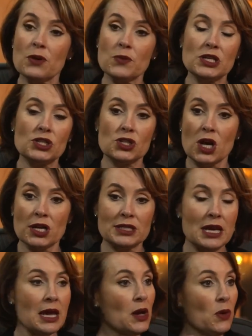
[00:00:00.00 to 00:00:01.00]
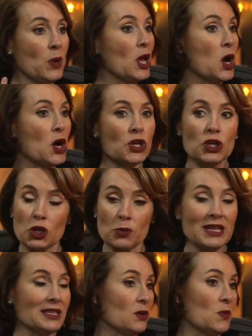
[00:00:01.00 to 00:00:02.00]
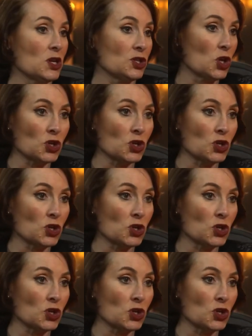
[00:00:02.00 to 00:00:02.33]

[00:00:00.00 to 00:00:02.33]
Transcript: and we start we are humans and we are